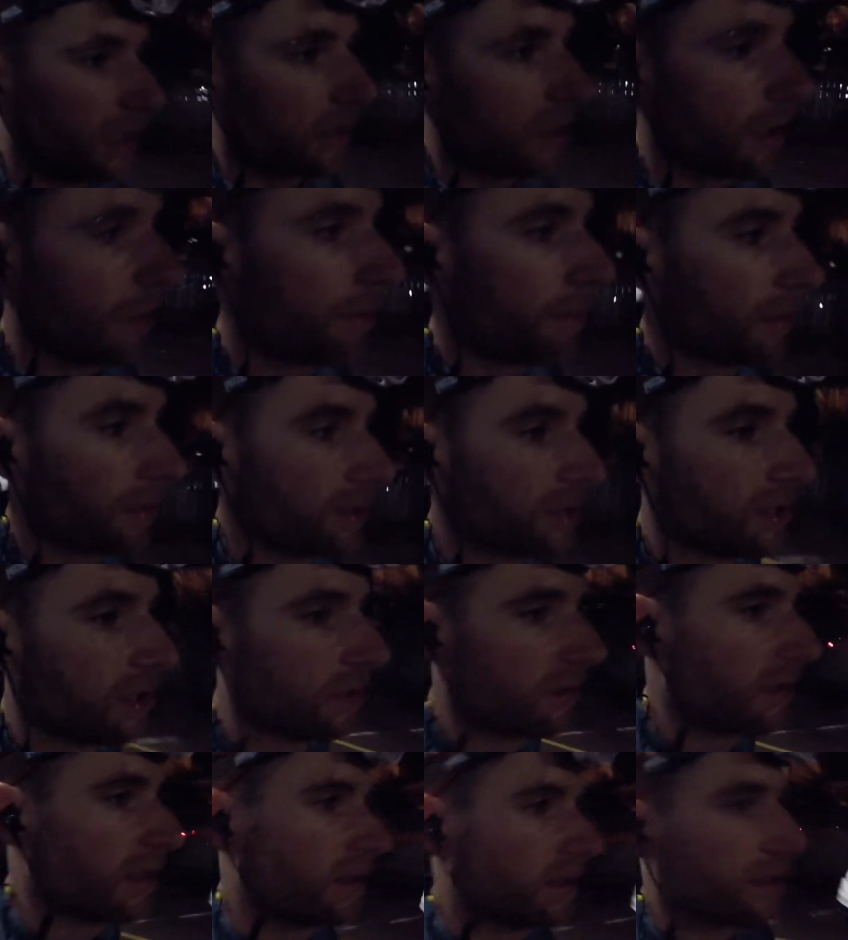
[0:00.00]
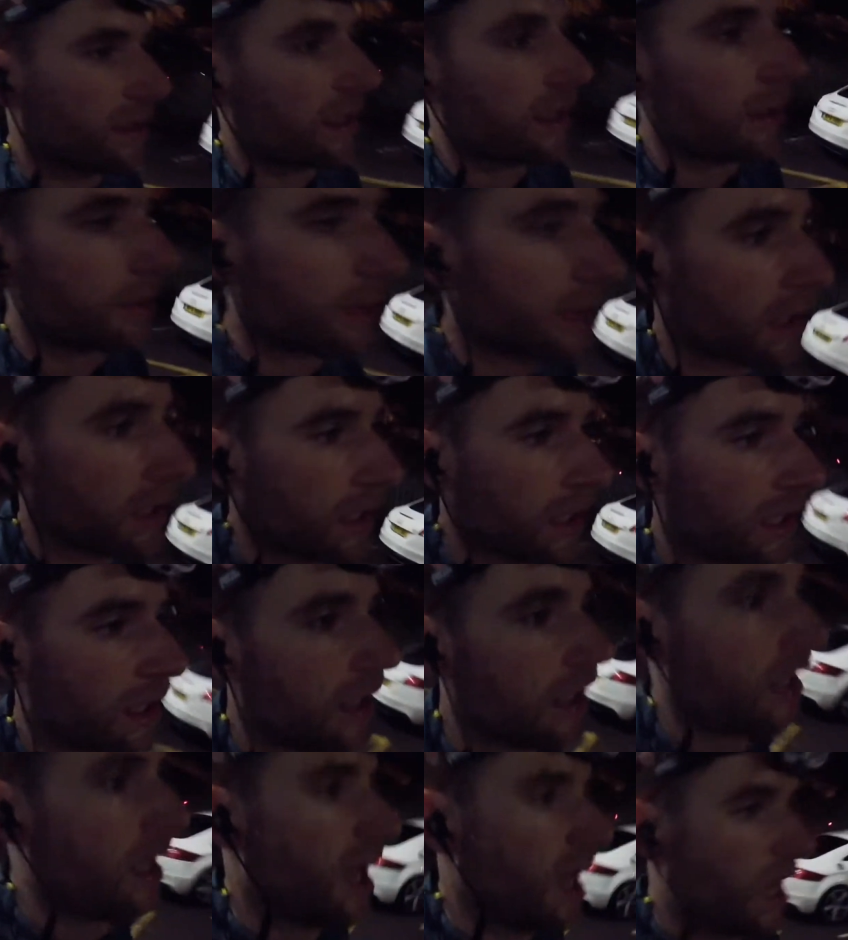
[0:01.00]
a couple of Tuesdays ago,
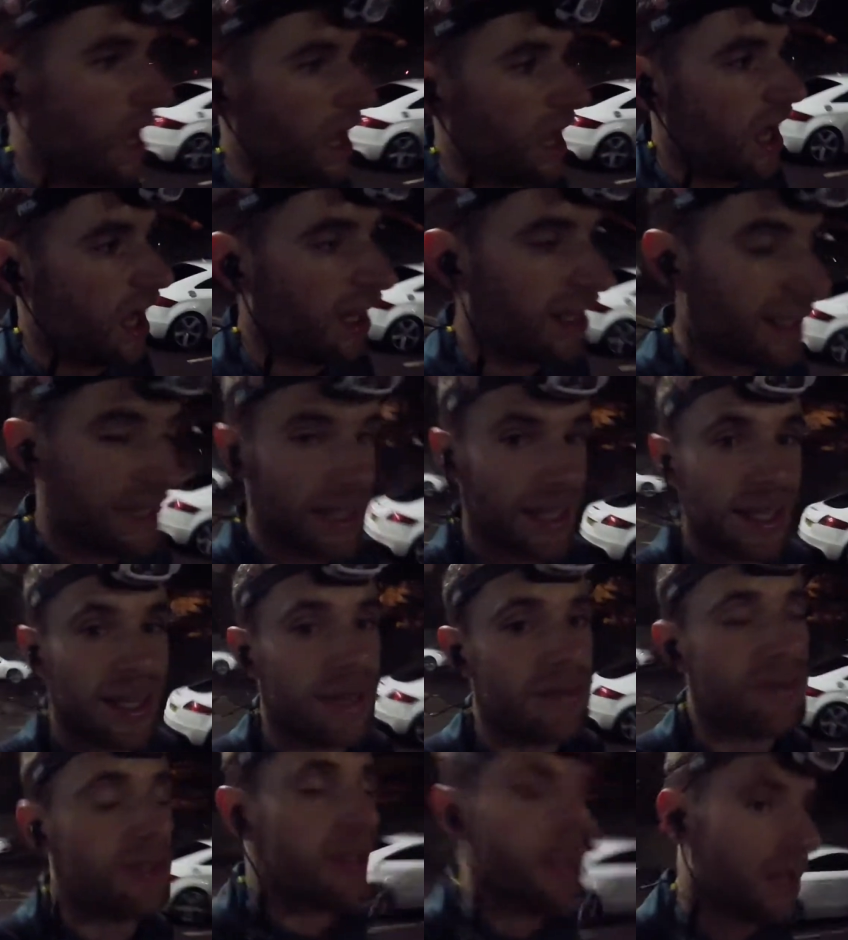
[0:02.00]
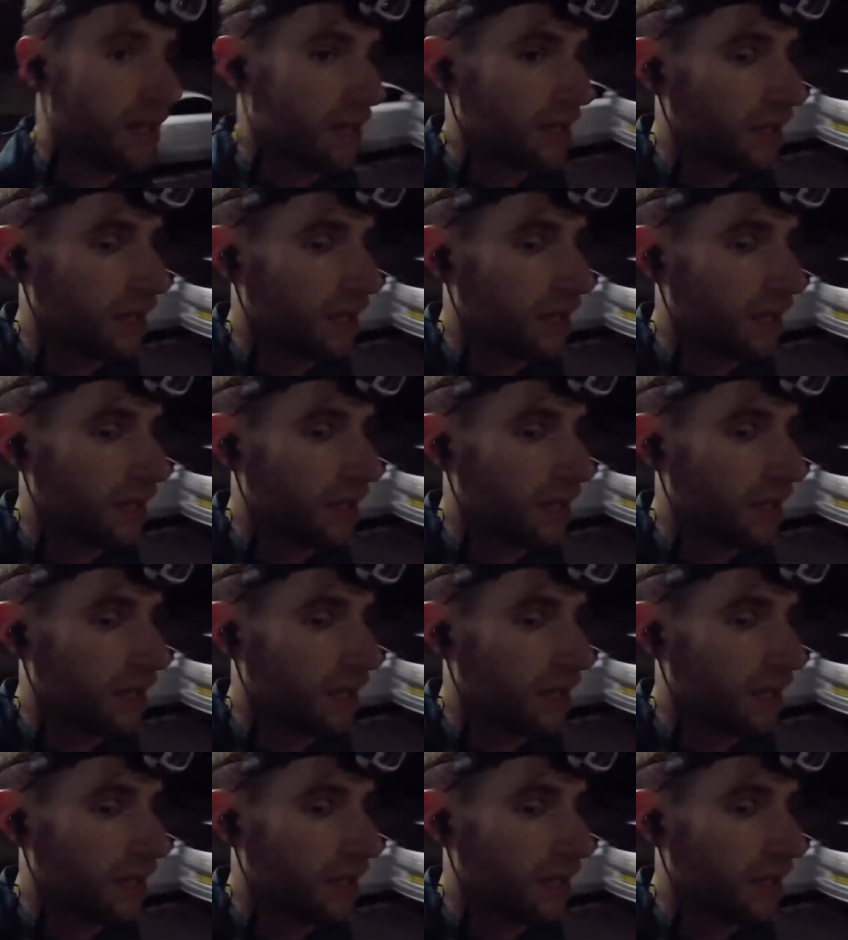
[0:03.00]
I clearly haven't.